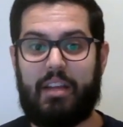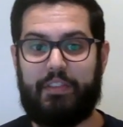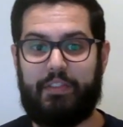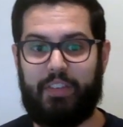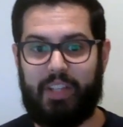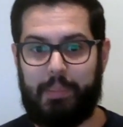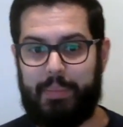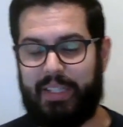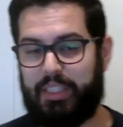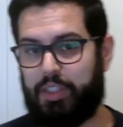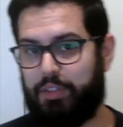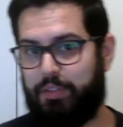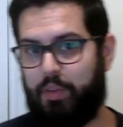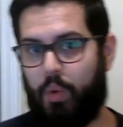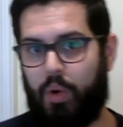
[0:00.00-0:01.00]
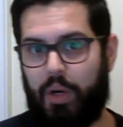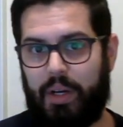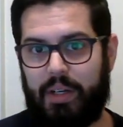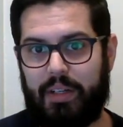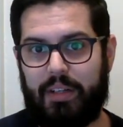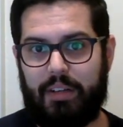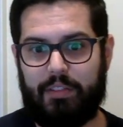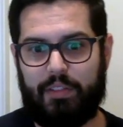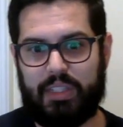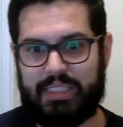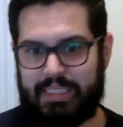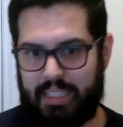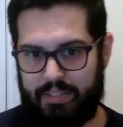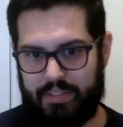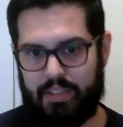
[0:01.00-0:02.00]
Philippians 4, verse
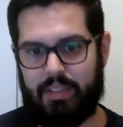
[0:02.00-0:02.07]
7.